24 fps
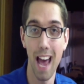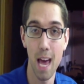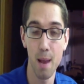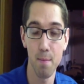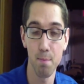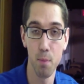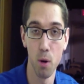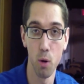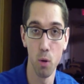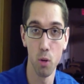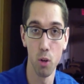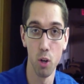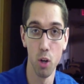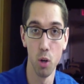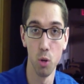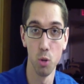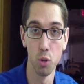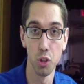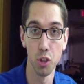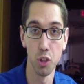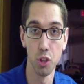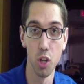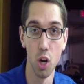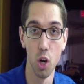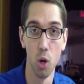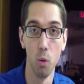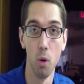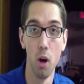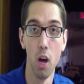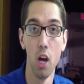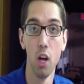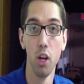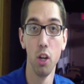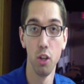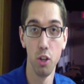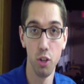at Pocono Snow
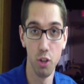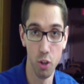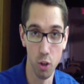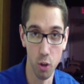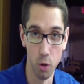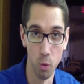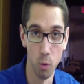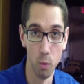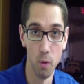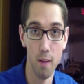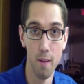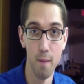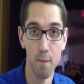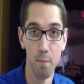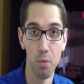2.